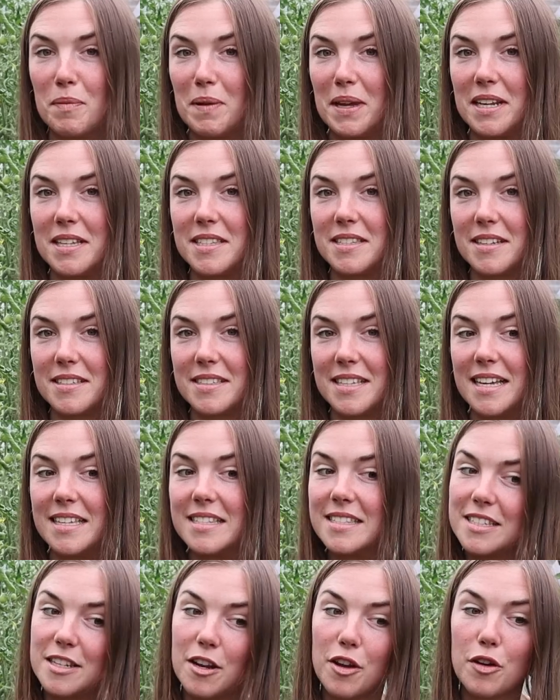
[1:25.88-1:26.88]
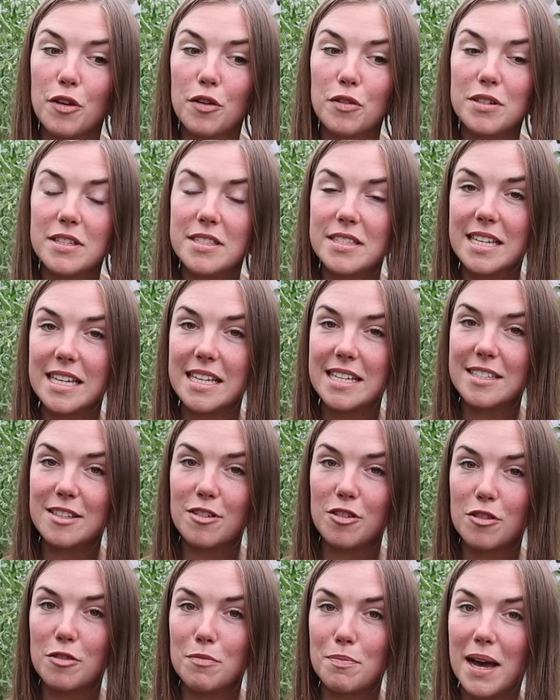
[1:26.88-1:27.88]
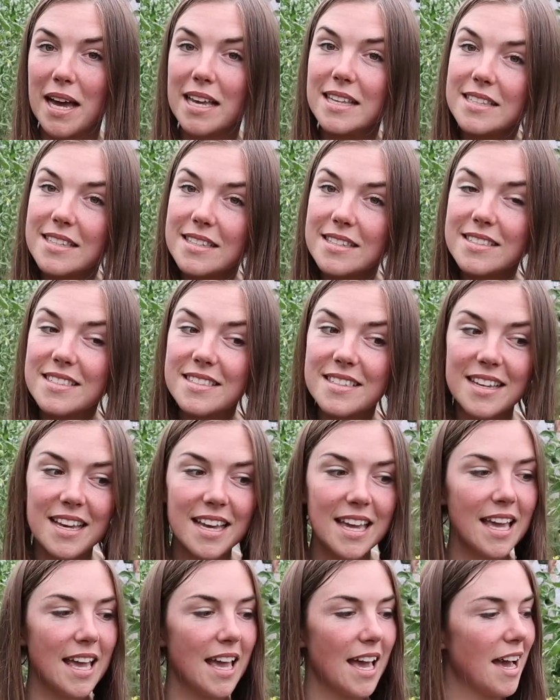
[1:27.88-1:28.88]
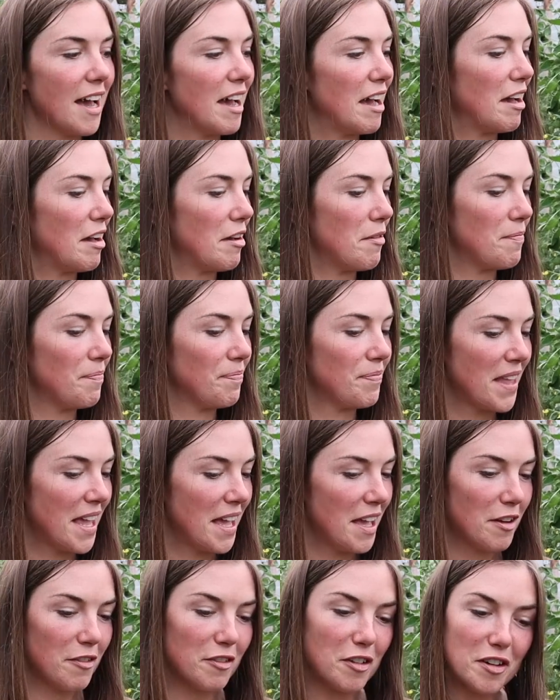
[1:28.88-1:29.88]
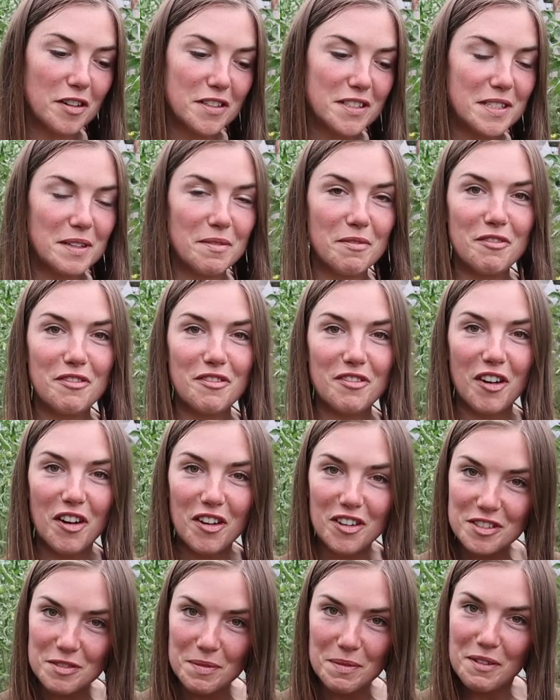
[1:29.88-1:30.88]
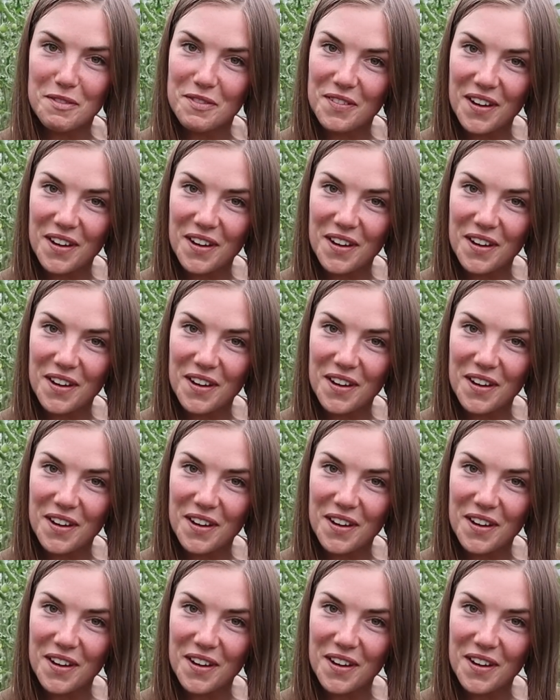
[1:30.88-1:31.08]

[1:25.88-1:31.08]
been a success. No disease or pests. Got some frogs we've been